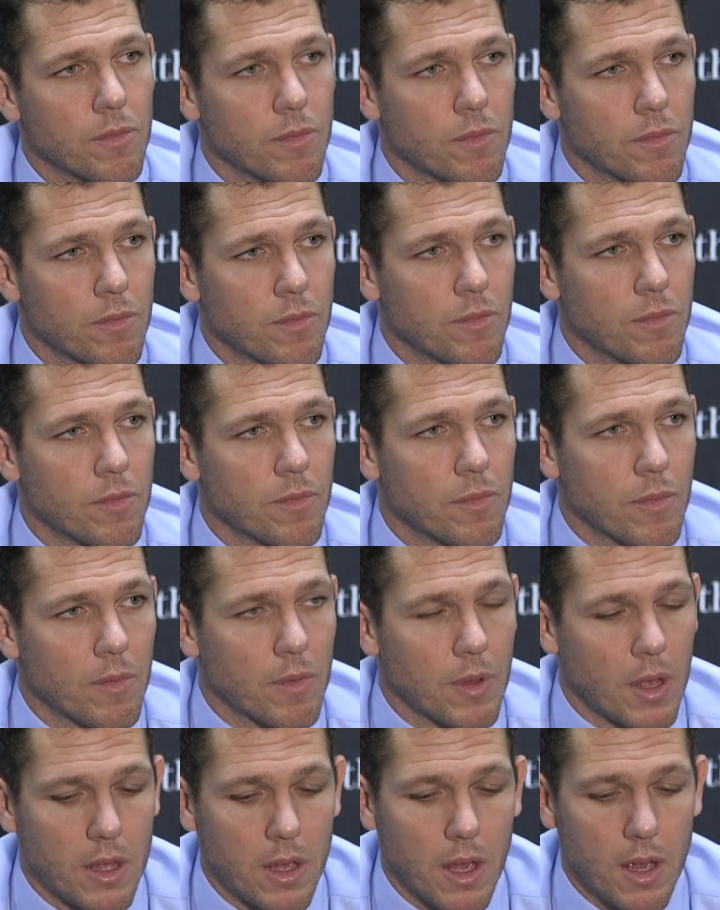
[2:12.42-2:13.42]
Mm-hmm.
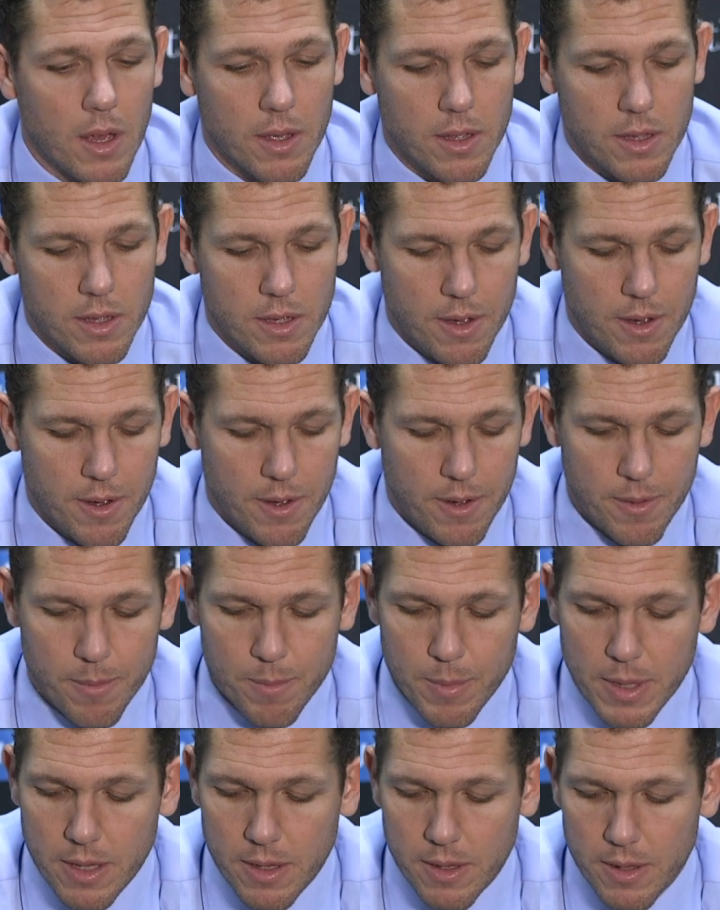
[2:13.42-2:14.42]
Yeah,
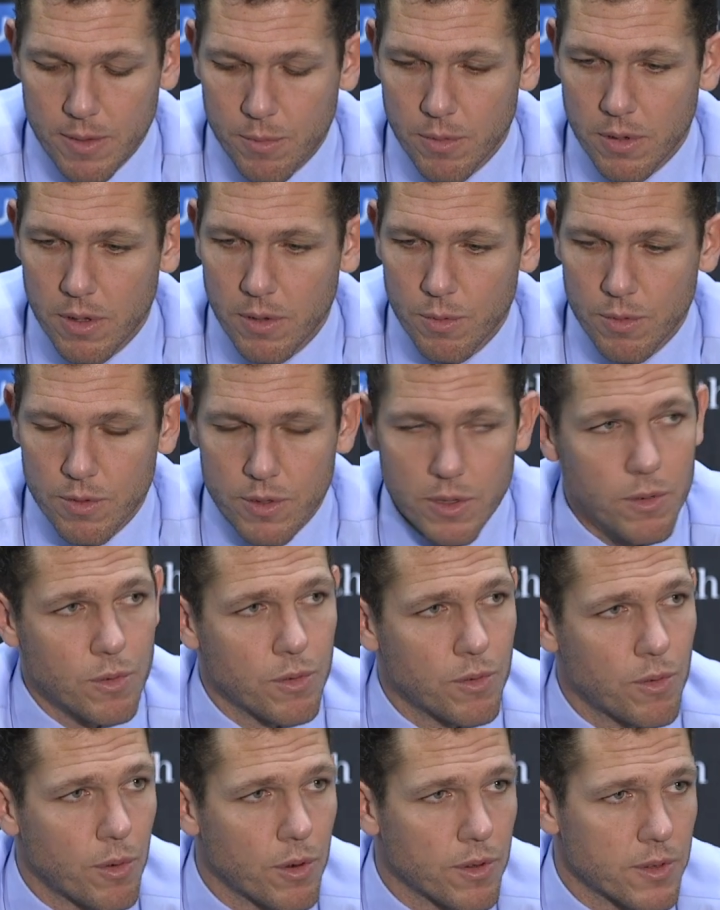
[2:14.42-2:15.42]
he was
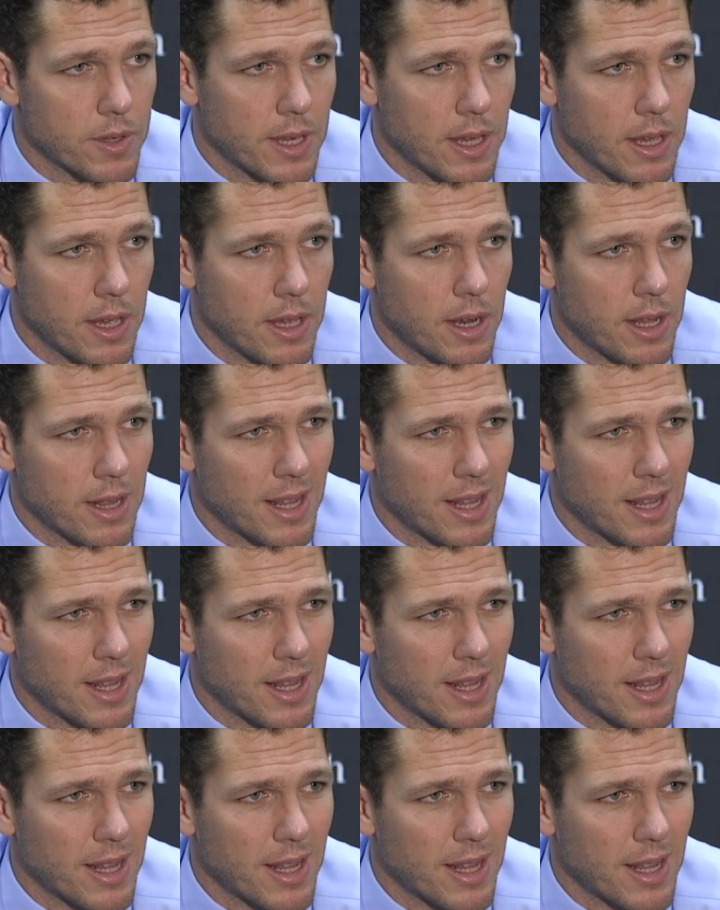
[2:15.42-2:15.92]
huge for us again.